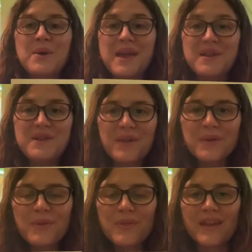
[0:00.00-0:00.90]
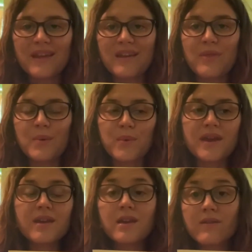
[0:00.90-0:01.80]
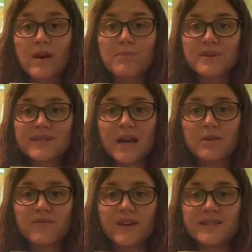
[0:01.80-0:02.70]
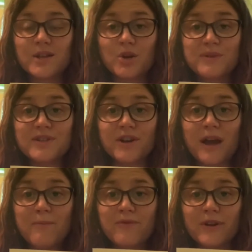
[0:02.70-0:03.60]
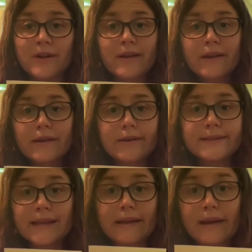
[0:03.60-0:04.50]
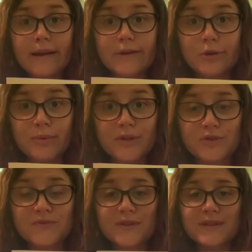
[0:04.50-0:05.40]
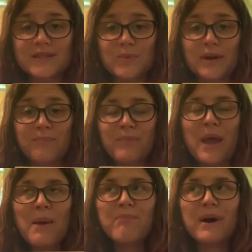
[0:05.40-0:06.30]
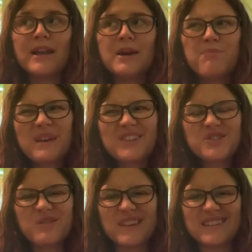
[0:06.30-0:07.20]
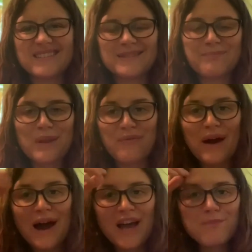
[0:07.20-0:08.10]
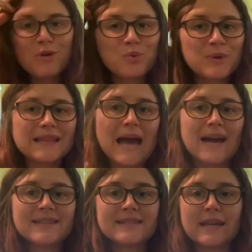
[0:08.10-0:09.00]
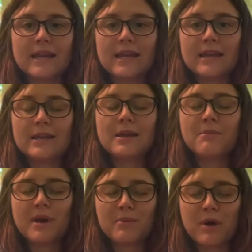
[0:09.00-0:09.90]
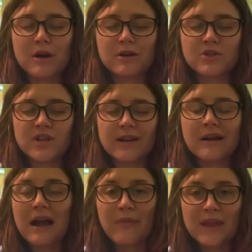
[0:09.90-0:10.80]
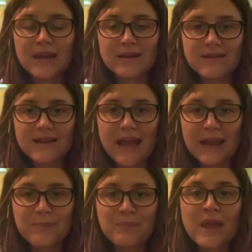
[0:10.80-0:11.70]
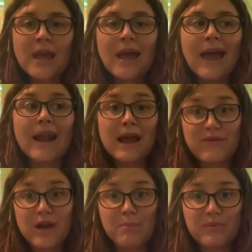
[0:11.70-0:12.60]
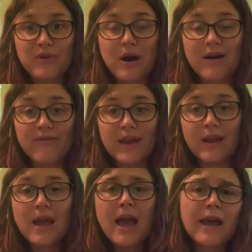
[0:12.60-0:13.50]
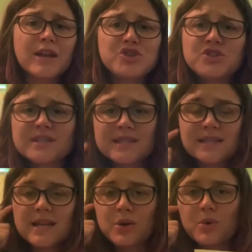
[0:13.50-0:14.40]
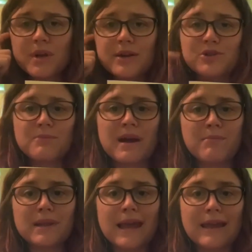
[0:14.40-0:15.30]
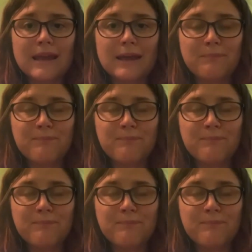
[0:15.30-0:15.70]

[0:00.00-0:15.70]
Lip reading: Okay, another thing that we can give up or sacrifice at home is our comfort. Now you see, I didn't do a picture for this one, but picture this. If I'm relaxing in my rocker chair at the end of the day, and I have a cup of coffee, and I just snuggled under my blanket,